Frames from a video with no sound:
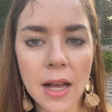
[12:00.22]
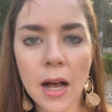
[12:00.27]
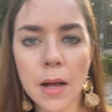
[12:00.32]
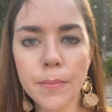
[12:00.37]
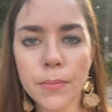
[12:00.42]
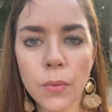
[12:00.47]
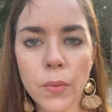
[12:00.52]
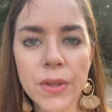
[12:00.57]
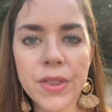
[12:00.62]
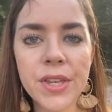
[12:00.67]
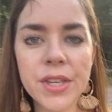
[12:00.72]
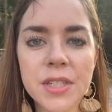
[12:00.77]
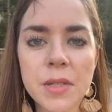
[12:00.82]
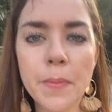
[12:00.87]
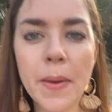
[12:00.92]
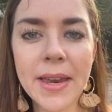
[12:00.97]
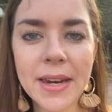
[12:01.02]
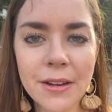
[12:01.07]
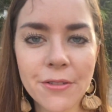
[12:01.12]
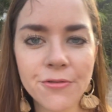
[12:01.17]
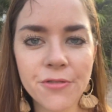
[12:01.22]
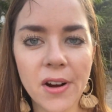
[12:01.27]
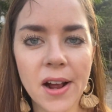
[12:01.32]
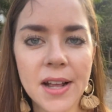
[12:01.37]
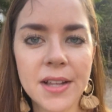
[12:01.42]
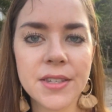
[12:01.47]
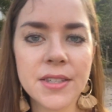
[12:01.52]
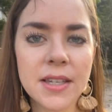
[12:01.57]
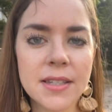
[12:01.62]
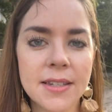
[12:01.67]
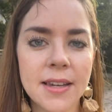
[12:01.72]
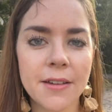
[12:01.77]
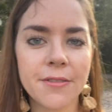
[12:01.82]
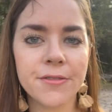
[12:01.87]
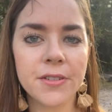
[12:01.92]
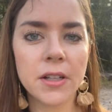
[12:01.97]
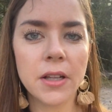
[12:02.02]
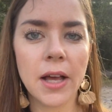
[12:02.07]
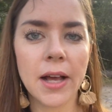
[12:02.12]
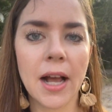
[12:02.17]
up with as many friends as I
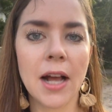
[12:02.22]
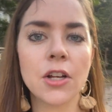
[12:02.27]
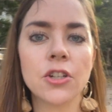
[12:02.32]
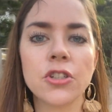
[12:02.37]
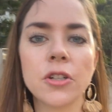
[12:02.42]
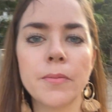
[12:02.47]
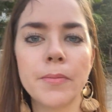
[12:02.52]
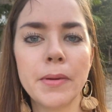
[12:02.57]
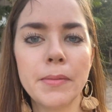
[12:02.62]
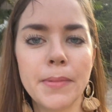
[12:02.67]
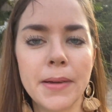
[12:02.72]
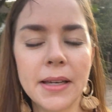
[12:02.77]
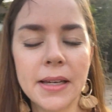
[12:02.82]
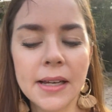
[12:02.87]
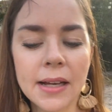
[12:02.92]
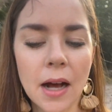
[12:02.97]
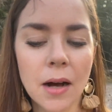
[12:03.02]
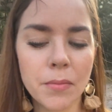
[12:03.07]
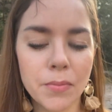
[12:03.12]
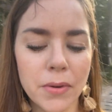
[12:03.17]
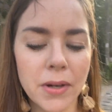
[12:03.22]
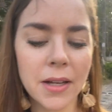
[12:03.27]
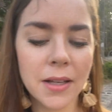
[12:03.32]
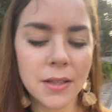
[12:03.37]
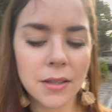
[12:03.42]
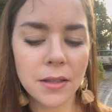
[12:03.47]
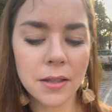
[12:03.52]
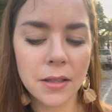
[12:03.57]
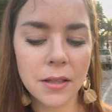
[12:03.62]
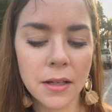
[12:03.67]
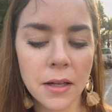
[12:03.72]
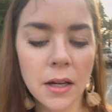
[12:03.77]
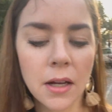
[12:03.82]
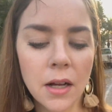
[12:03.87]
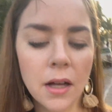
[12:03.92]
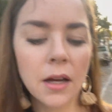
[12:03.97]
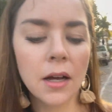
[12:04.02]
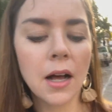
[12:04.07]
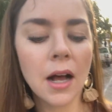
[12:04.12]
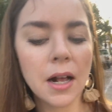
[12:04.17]
feel like I should be meeting up with.
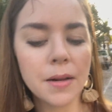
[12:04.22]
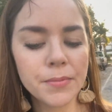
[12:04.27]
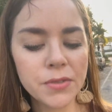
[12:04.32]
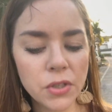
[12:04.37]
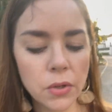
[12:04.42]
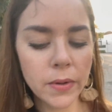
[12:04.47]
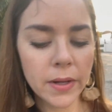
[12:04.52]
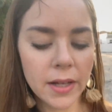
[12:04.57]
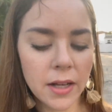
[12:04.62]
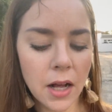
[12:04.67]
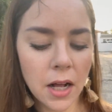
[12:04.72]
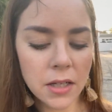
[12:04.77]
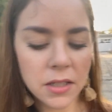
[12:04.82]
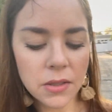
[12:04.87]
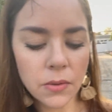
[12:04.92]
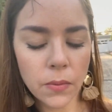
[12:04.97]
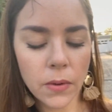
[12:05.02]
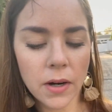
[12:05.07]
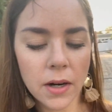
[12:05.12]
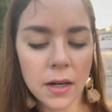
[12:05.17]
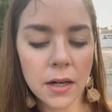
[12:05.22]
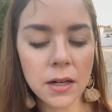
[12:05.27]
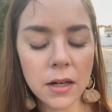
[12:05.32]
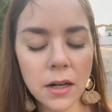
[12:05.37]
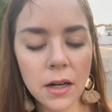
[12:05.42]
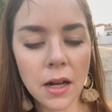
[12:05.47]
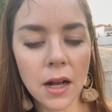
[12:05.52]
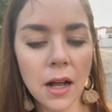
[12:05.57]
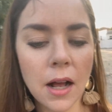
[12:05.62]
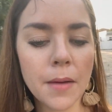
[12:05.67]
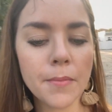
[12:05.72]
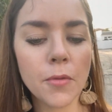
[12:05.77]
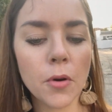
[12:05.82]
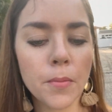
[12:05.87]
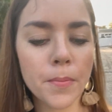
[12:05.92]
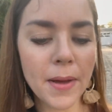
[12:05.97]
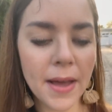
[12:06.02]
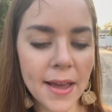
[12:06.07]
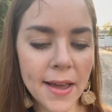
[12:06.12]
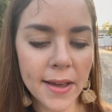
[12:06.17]
I'm doing God's work. I'm
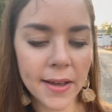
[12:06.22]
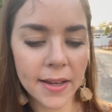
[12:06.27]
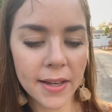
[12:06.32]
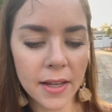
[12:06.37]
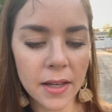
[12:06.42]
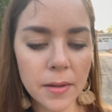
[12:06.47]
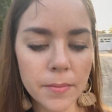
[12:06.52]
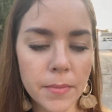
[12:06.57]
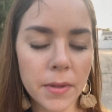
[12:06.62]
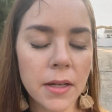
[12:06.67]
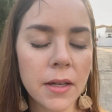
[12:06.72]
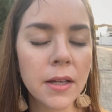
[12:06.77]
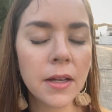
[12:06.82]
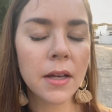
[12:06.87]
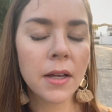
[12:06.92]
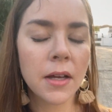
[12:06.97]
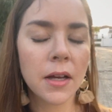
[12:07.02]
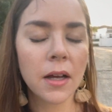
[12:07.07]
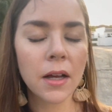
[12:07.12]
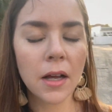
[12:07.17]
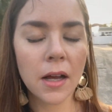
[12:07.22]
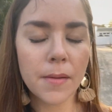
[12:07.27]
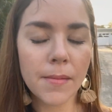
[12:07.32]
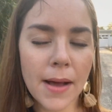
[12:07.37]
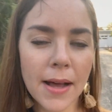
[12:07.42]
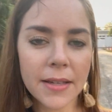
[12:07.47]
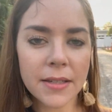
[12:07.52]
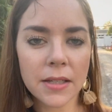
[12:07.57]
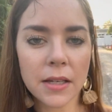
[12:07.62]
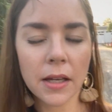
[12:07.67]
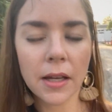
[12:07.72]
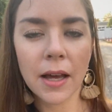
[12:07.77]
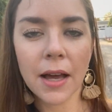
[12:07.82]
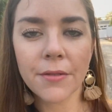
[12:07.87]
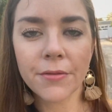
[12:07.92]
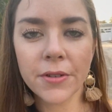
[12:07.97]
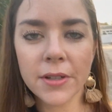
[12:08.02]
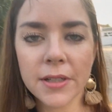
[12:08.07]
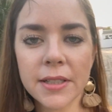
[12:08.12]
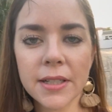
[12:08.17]
obeying him. I'm asking
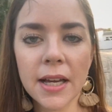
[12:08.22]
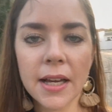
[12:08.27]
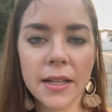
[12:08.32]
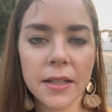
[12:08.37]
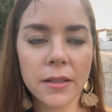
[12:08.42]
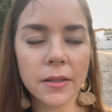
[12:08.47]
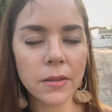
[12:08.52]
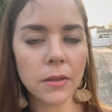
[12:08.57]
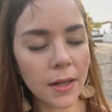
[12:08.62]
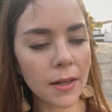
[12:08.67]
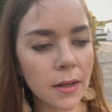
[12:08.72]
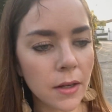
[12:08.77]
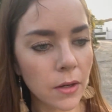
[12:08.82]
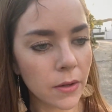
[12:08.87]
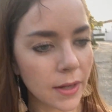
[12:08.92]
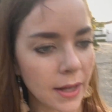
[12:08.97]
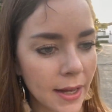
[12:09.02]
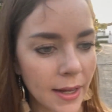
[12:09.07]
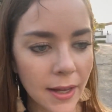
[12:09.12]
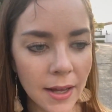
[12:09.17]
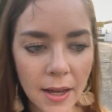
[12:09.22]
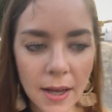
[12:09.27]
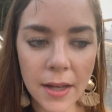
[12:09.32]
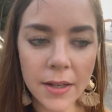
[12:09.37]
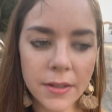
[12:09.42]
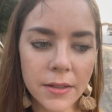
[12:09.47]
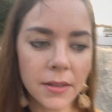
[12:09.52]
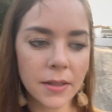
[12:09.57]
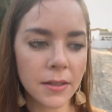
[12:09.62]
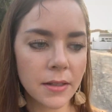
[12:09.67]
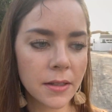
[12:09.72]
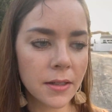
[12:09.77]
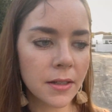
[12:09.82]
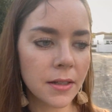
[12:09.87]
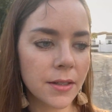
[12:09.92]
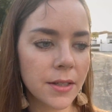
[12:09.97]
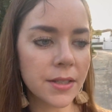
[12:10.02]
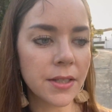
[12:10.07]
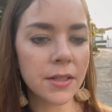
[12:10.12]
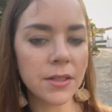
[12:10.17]
every day, okay, God,
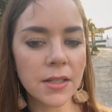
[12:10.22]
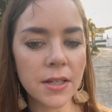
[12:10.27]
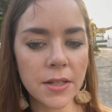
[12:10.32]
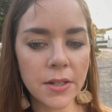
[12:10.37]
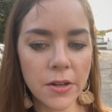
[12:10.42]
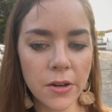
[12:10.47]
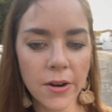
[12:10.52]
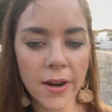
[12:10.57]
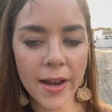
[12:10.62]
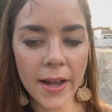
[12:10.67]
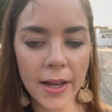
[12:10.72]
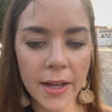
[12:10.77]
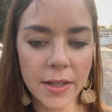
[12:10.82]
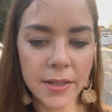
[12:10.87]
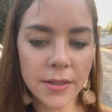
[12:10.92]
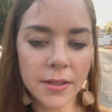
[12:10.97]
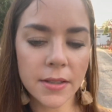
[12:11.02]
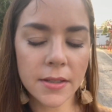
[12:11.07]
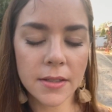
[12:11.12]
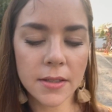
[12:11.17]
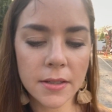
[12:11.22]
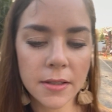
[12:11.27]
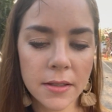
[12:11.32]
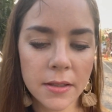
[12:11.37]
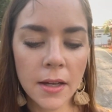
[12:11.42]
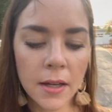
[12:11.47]
this is in your hands,